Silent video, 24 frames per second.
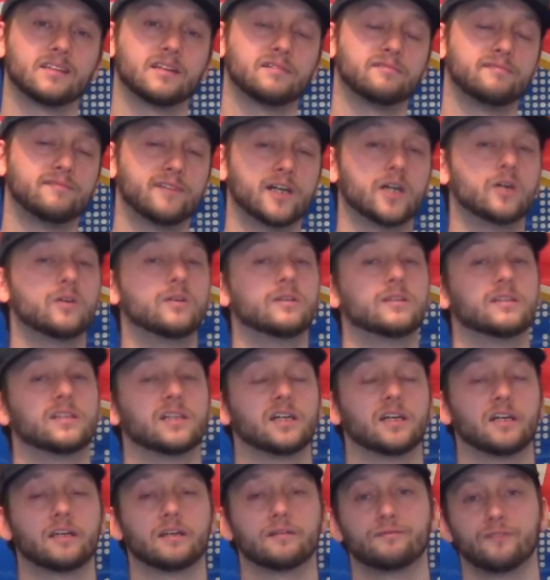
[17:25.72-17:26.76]
they fell
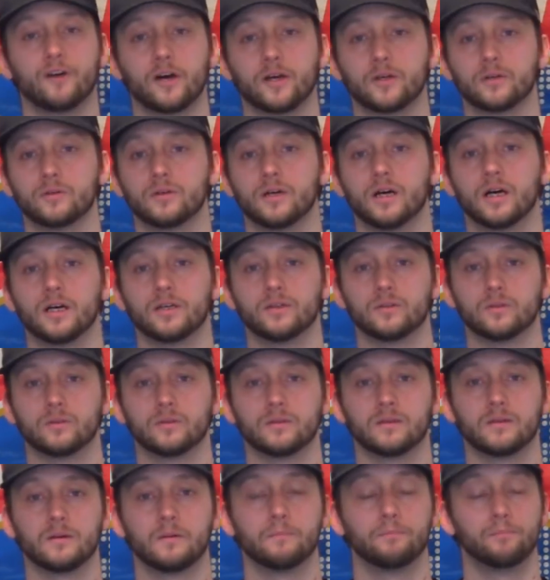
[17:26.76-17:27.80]
to the final hurdle.
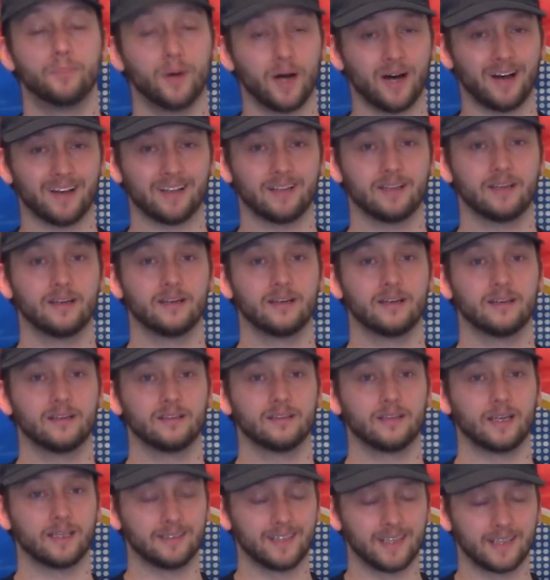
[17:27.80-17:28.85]
But
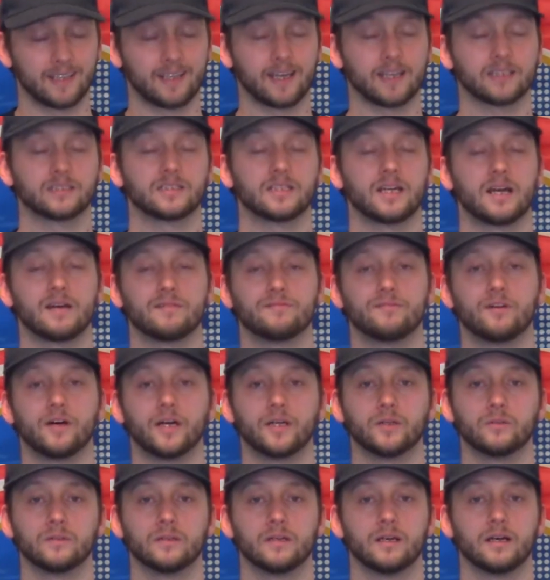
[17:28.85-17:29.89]
they did get to that
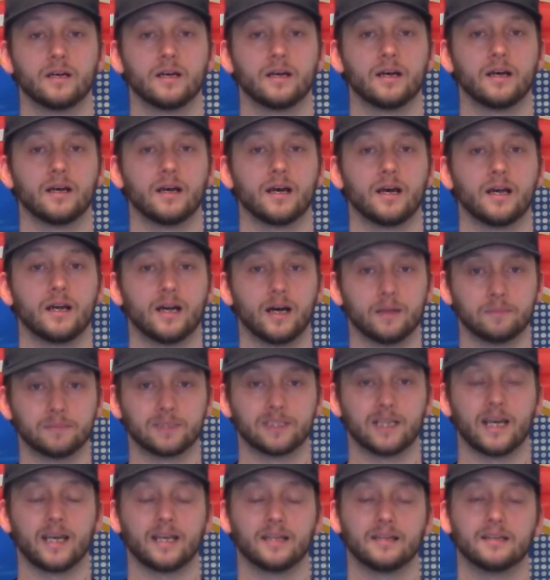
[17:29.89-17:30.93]
final. And I'm
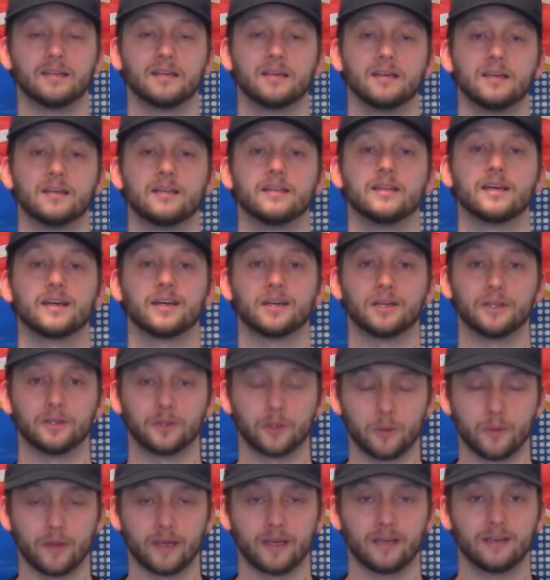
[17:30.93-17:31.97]
saying they're going
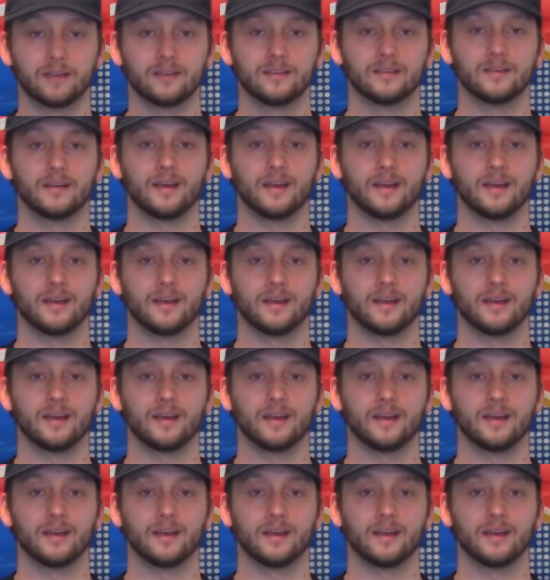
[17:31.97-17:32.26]
to do it